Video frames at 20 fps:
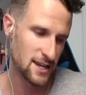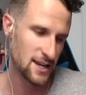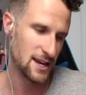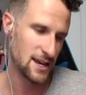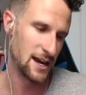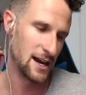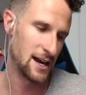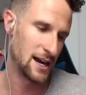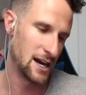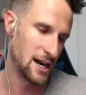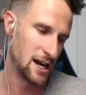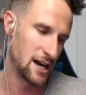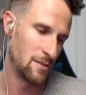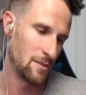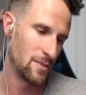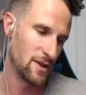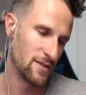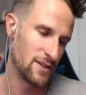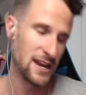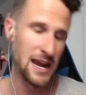
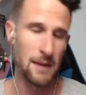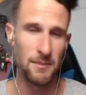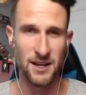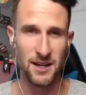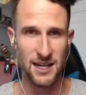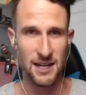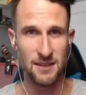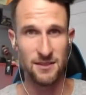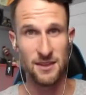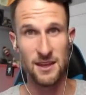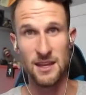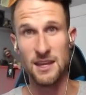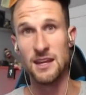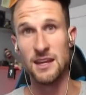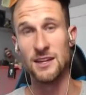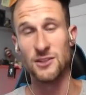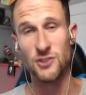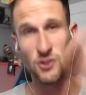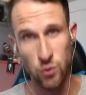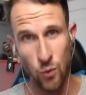um, then I'm going to get
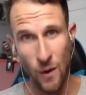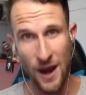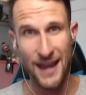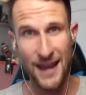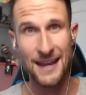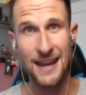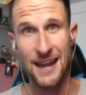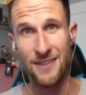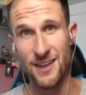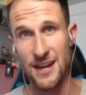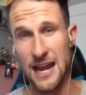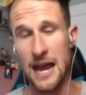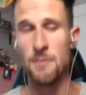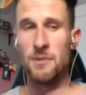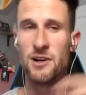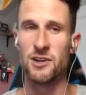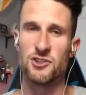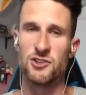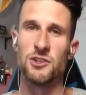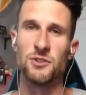the twin, and then I'm
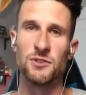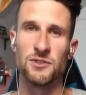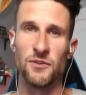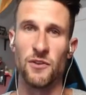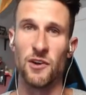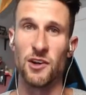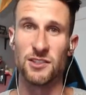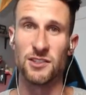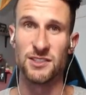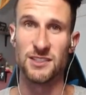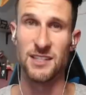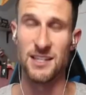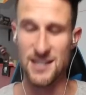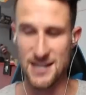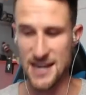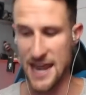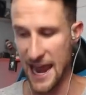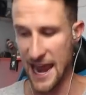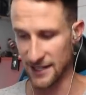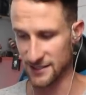going to choose first
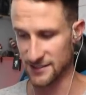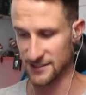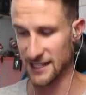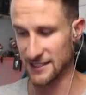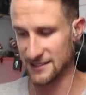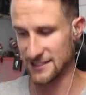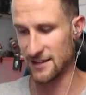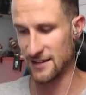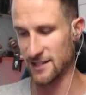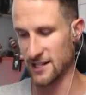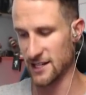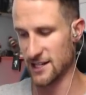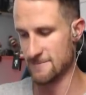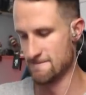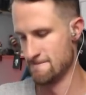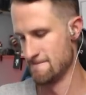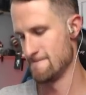next. That sound good?